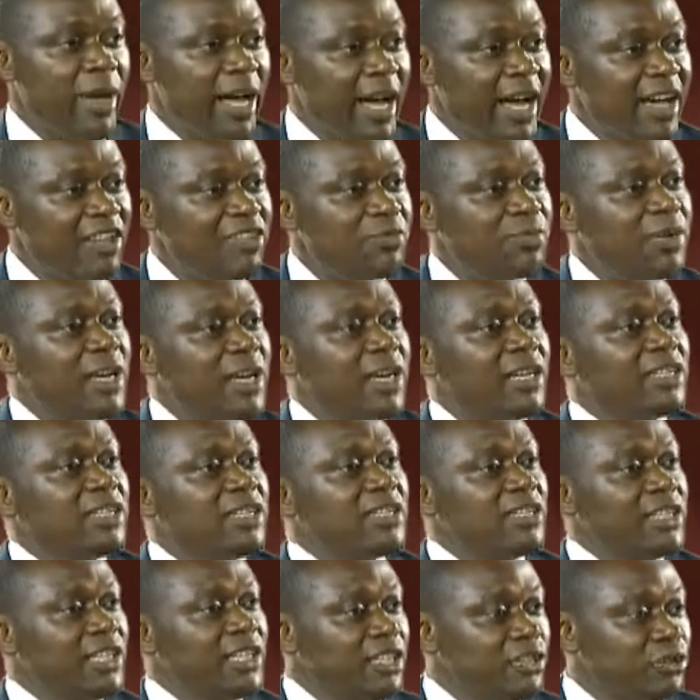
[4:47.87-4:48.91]

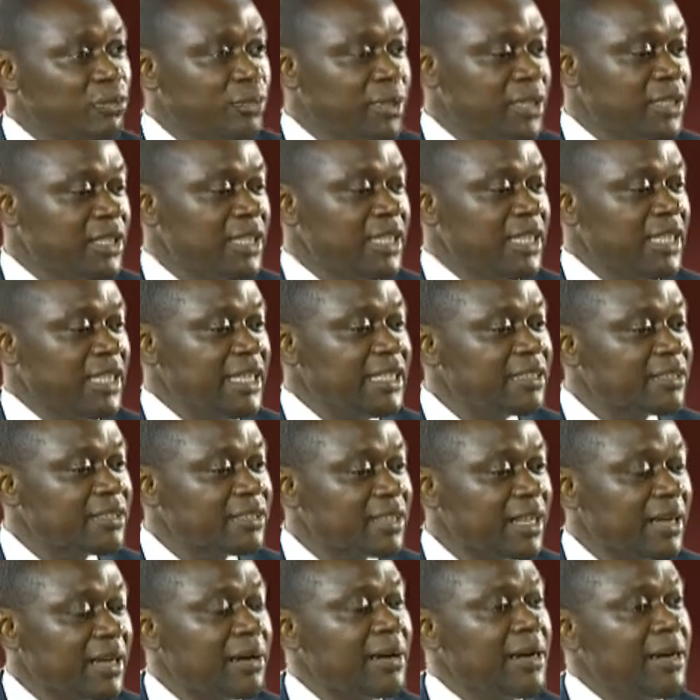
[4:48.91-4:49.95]
aspirant deals with the
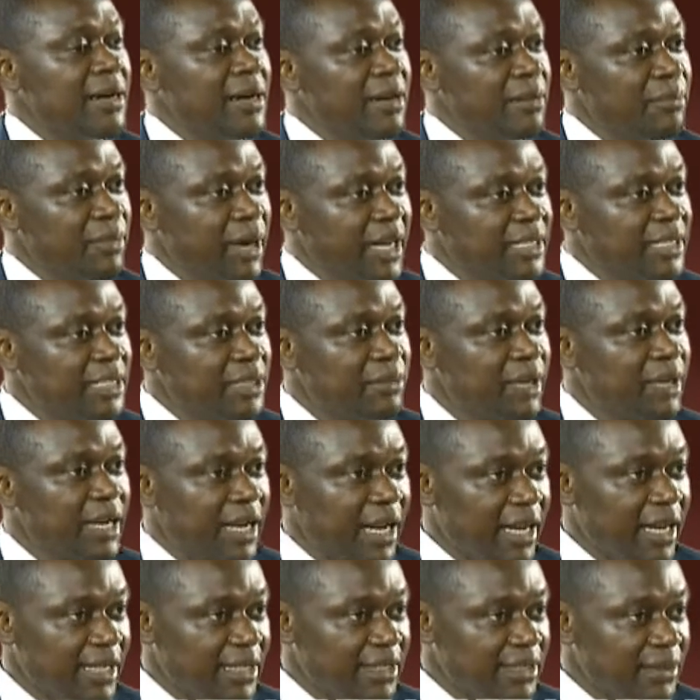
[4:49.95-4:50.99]
intra-party
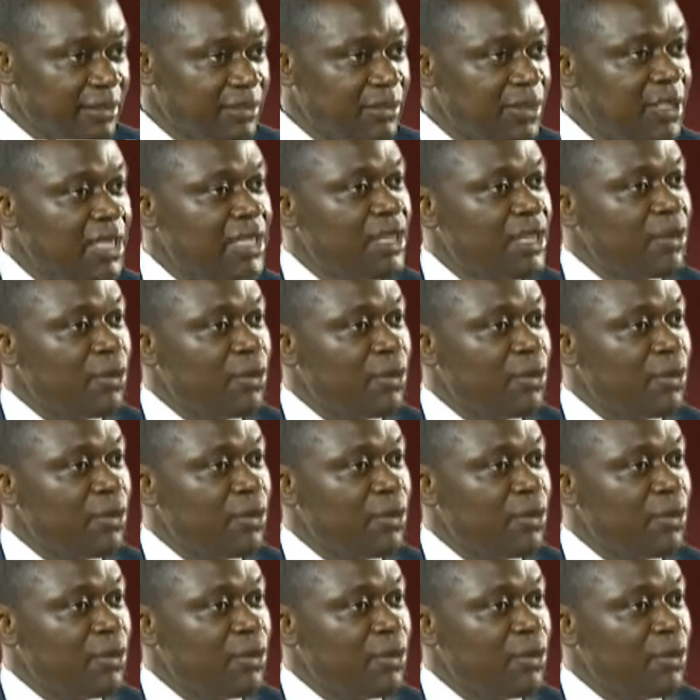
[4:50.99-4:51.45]
mechanism